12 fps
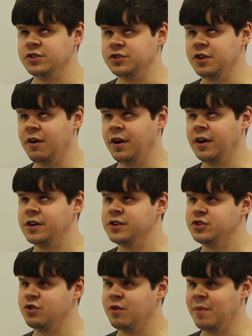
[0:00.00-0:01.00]
just knowing I can
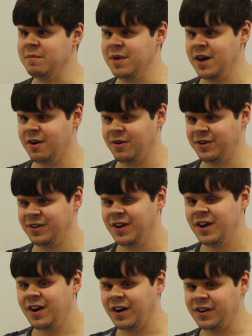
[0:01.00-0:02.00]
enjoy my meal, and
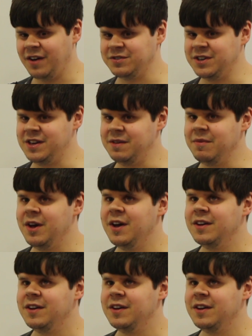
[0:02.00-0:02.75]
I don't have to keep